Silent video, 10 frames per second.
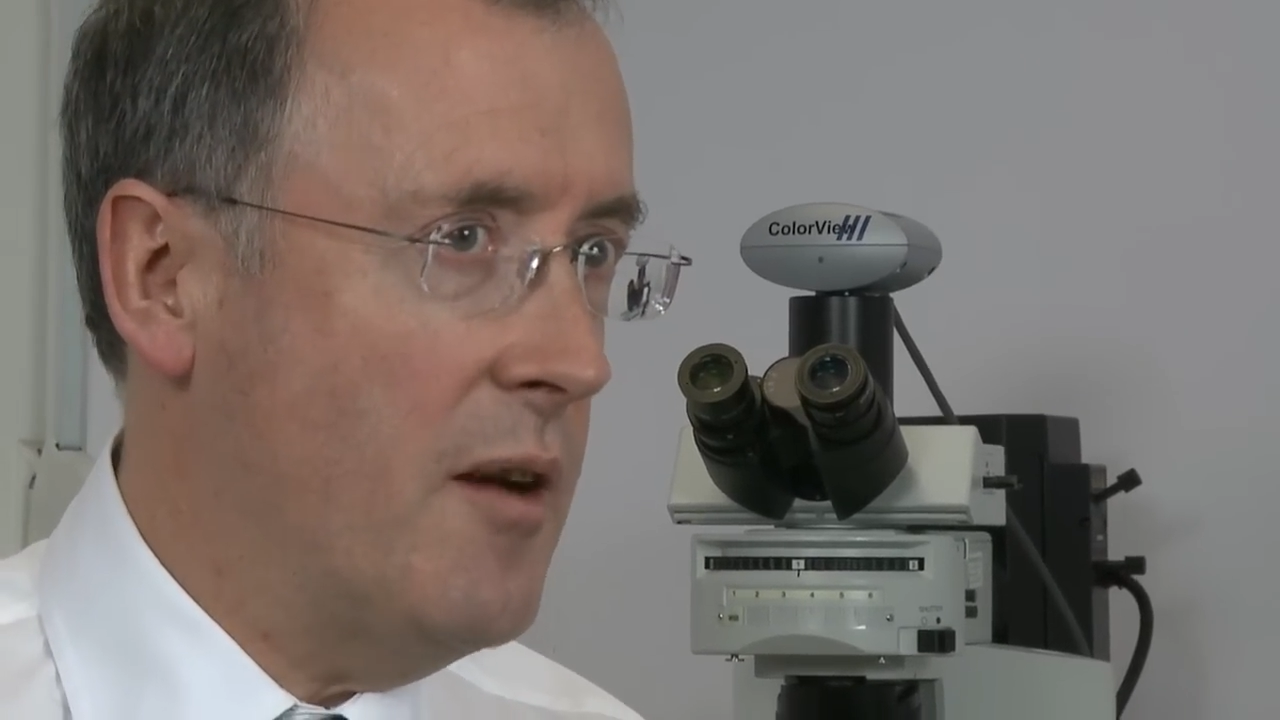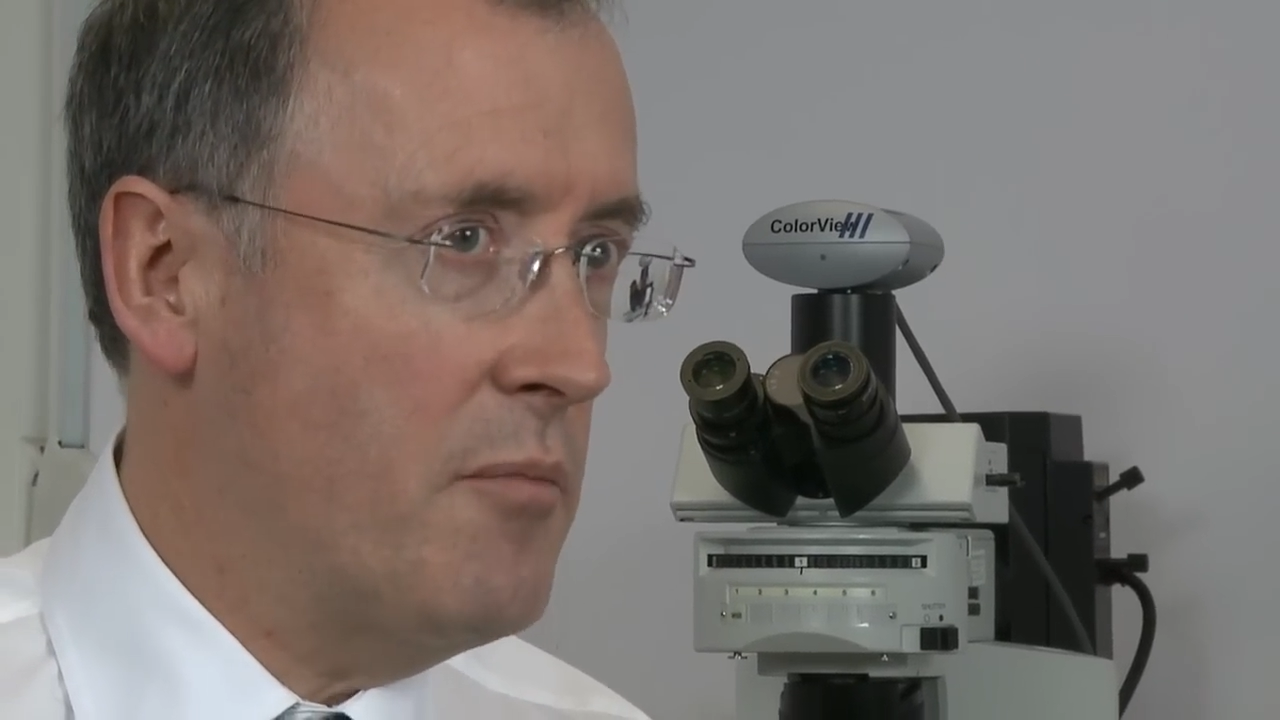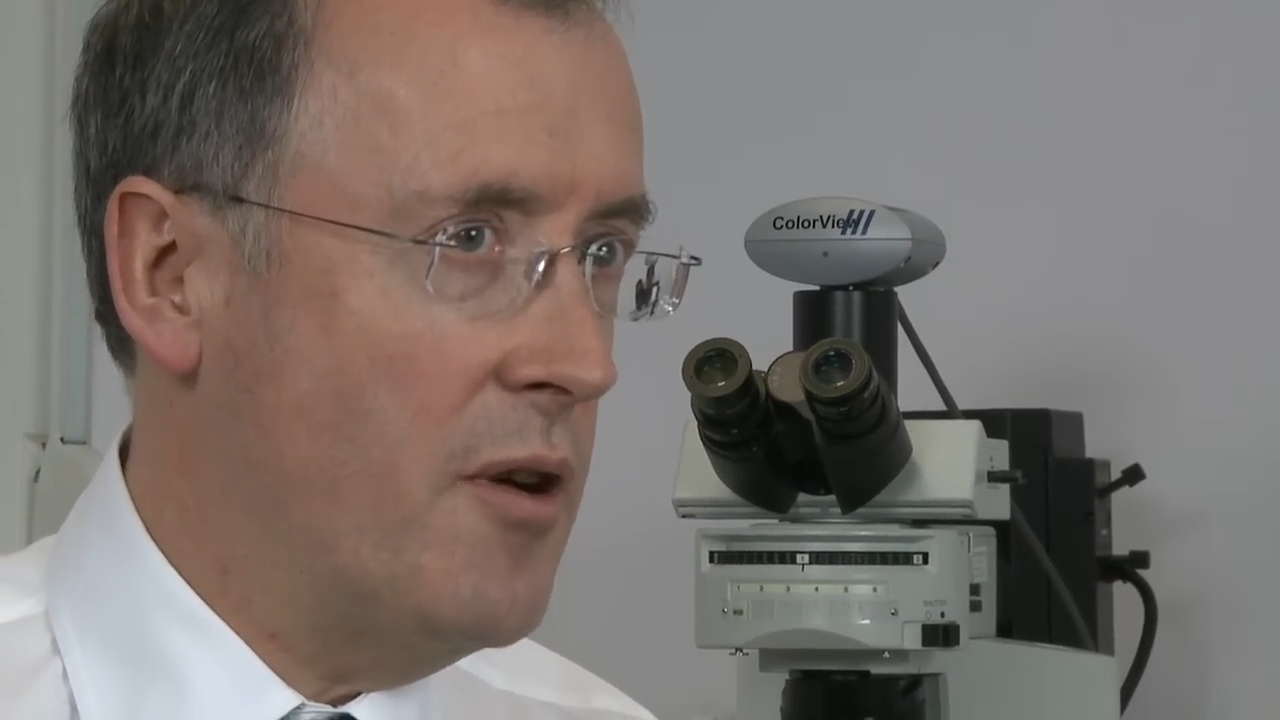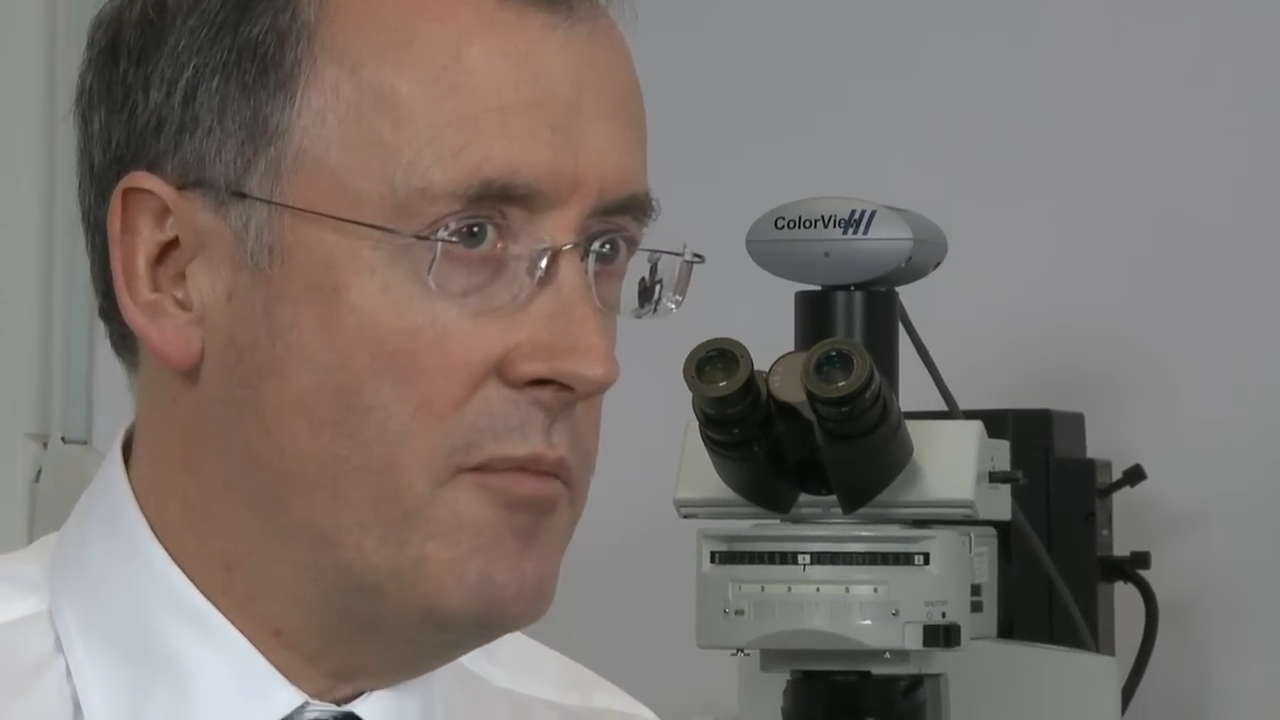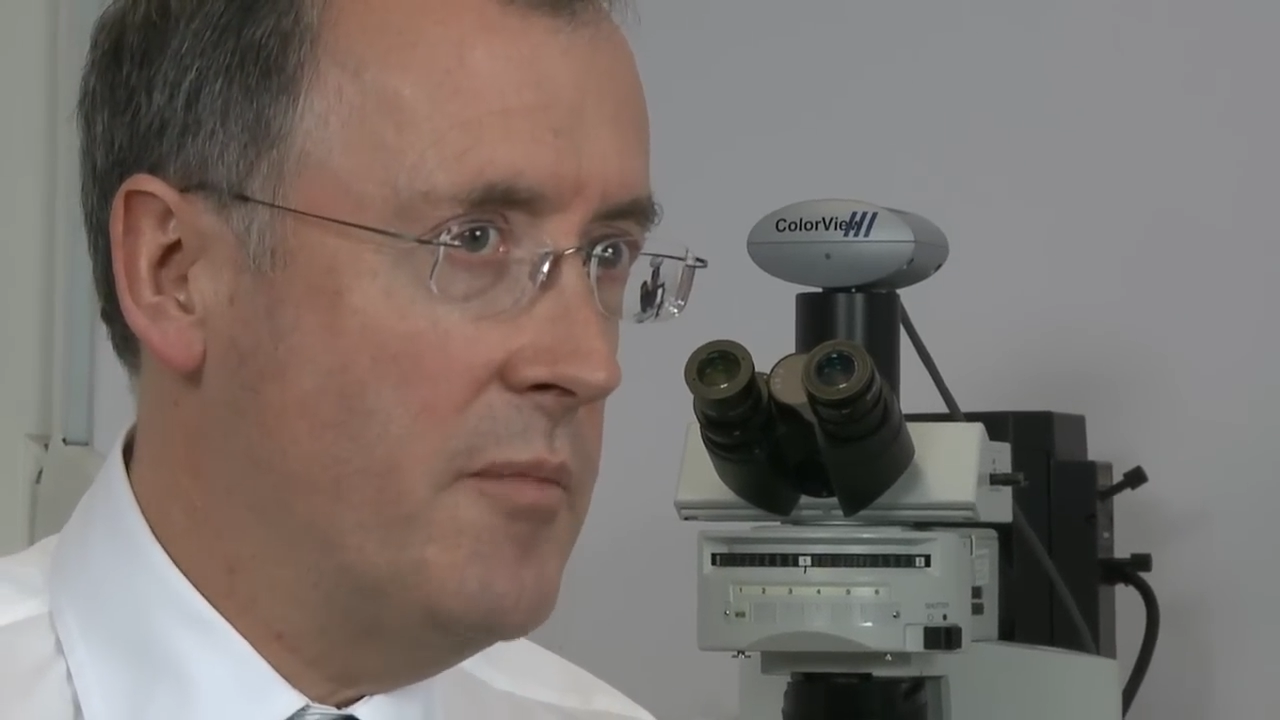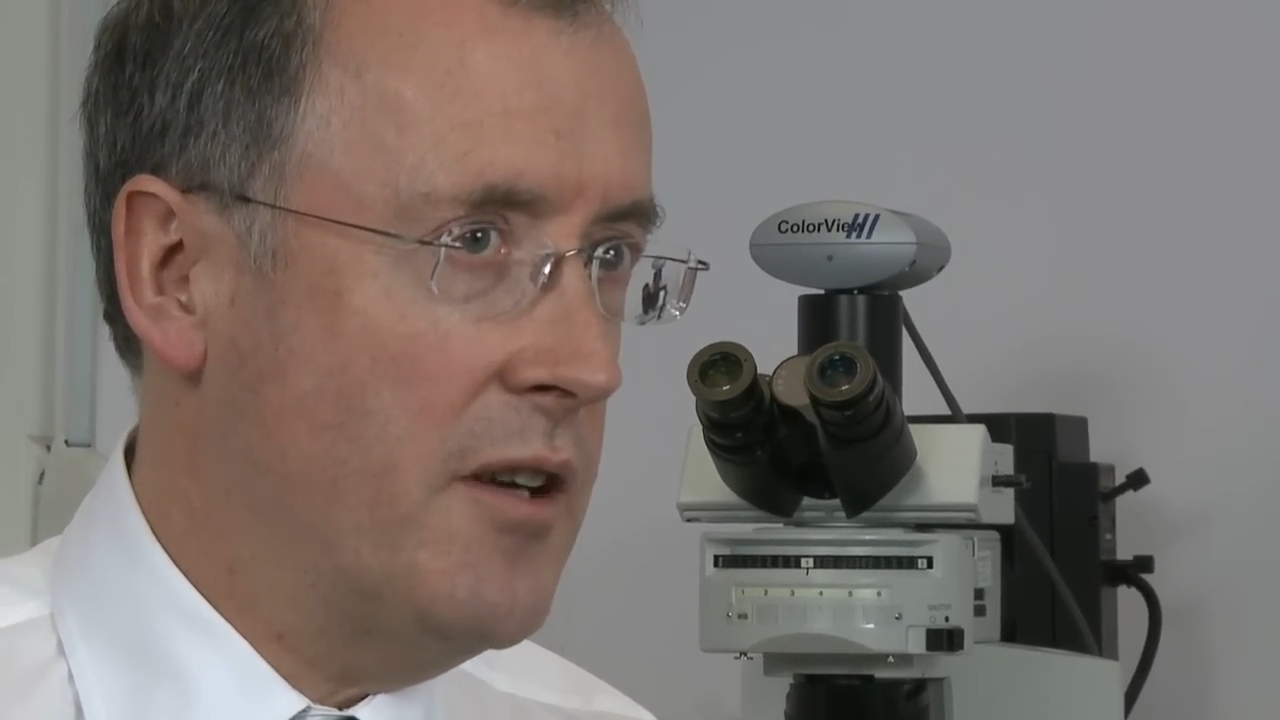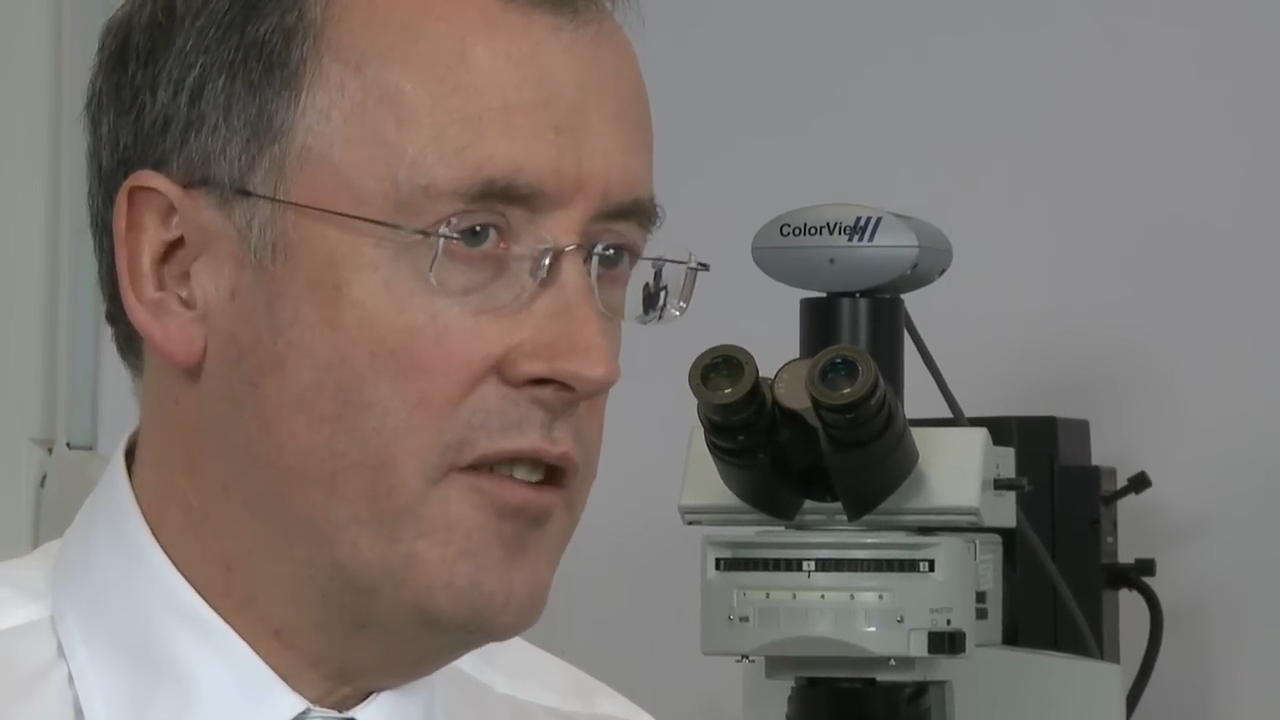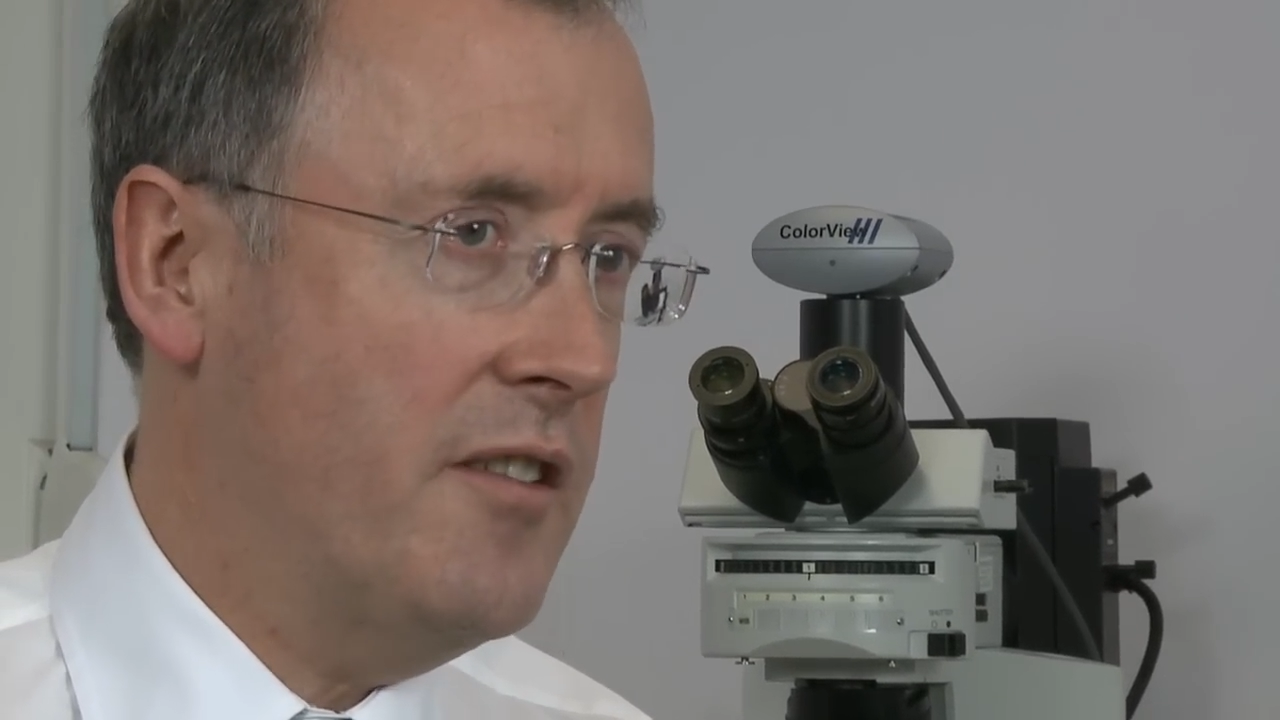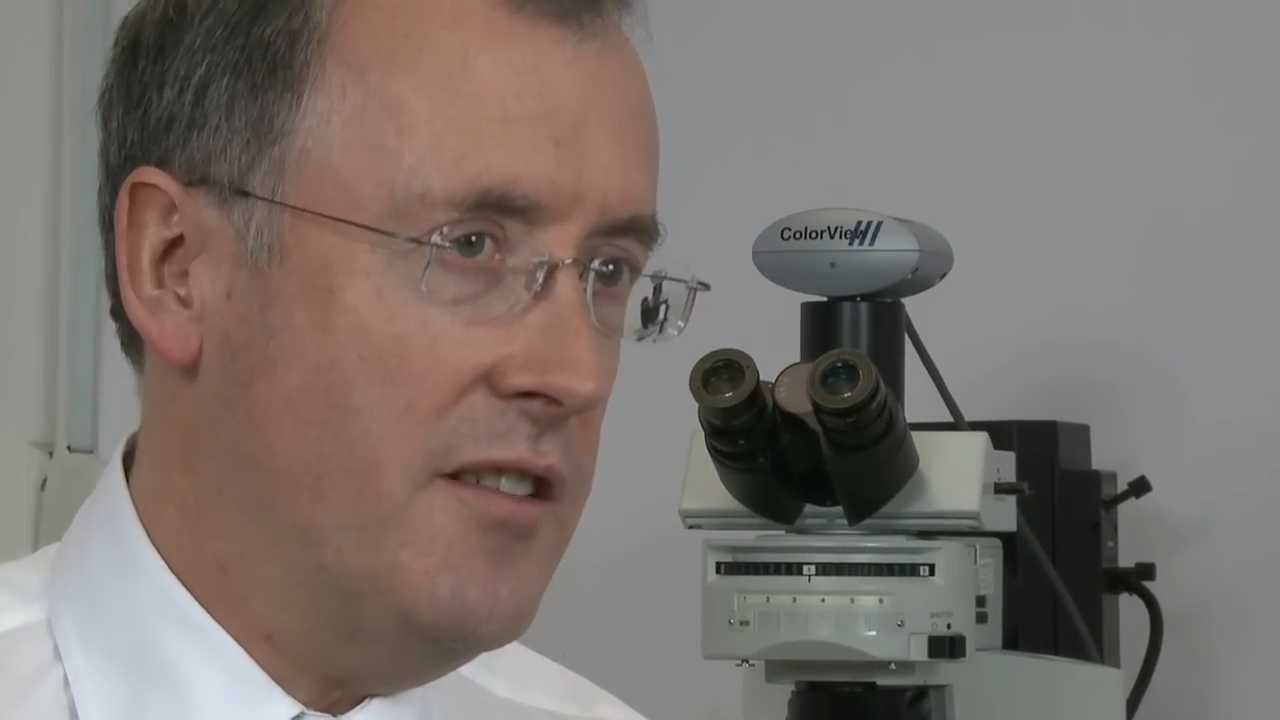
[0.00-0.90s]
that problem because